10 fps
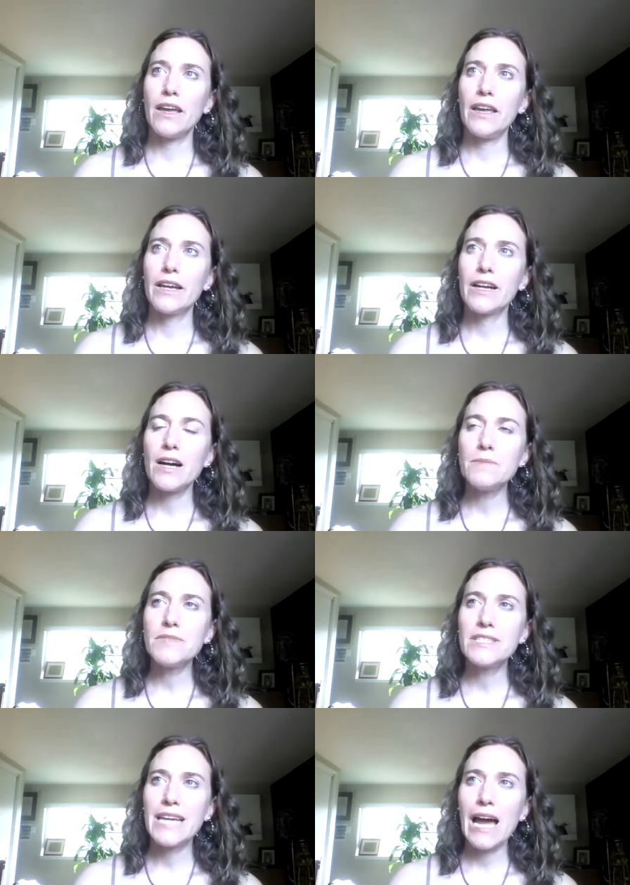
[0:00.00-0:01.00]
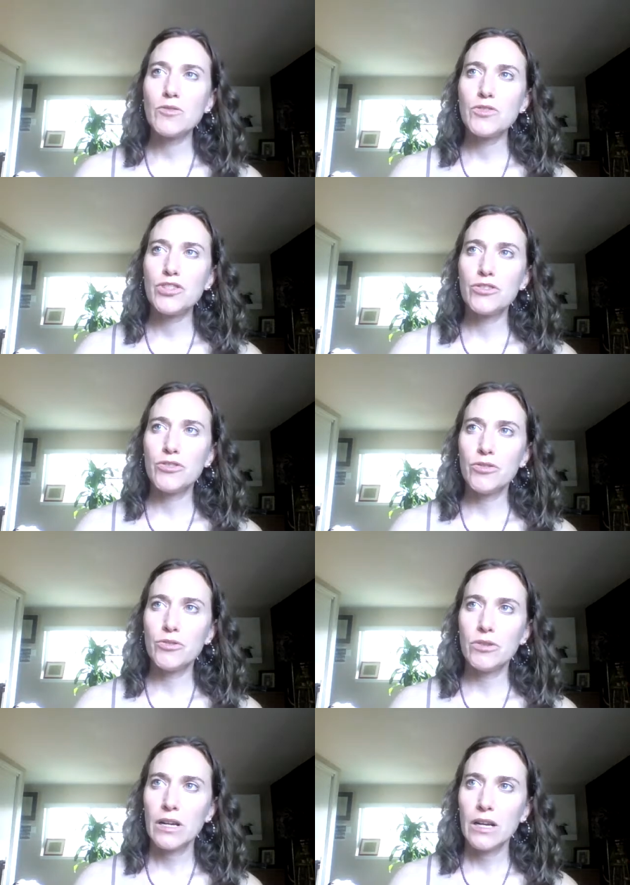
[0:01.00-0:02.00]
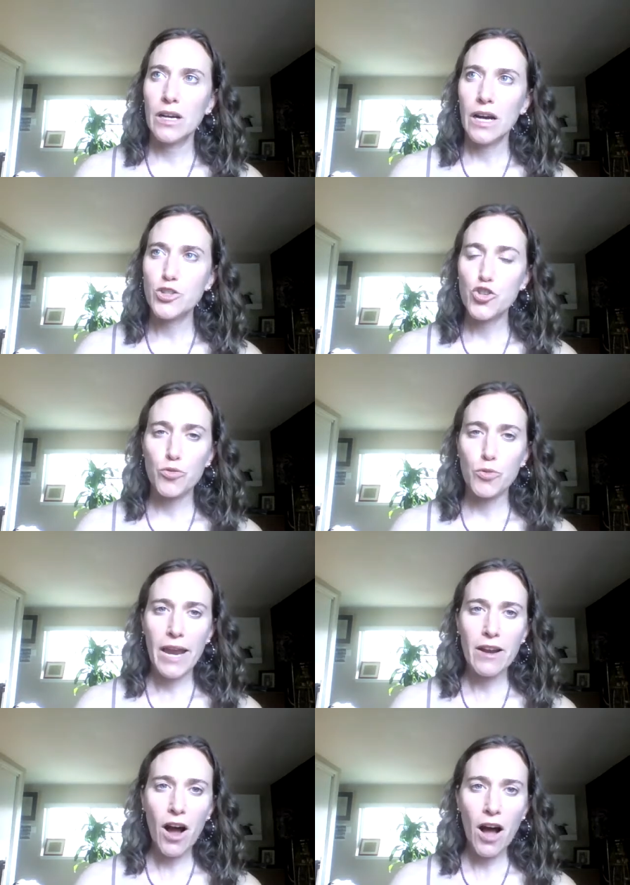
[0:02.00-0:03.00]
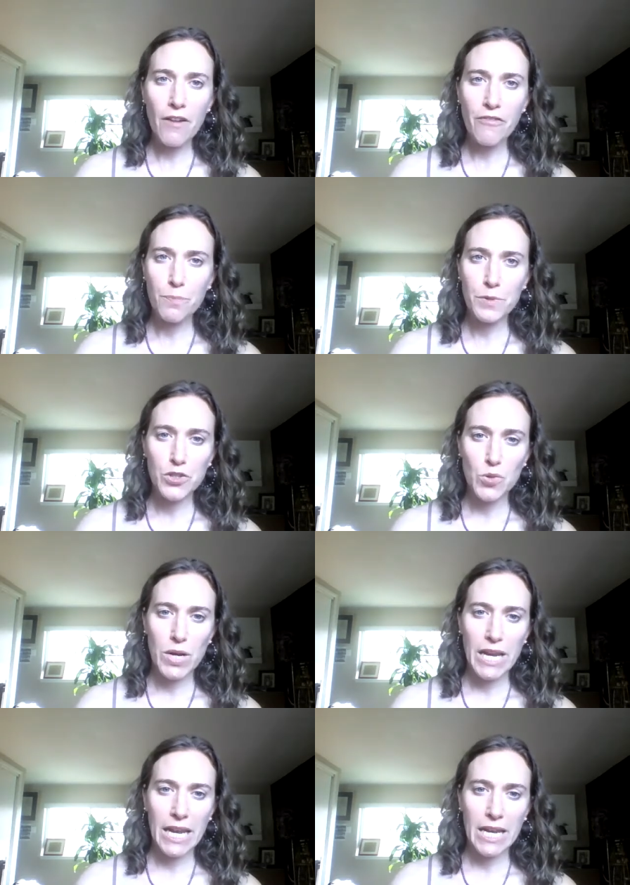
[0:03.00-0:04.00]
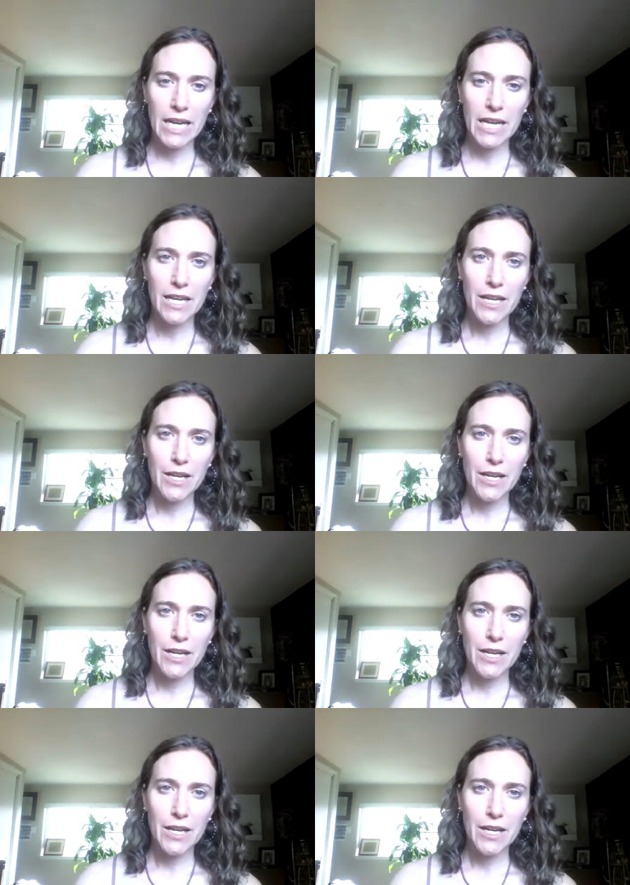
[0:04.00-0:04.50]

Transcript: it comes down to a trade-off between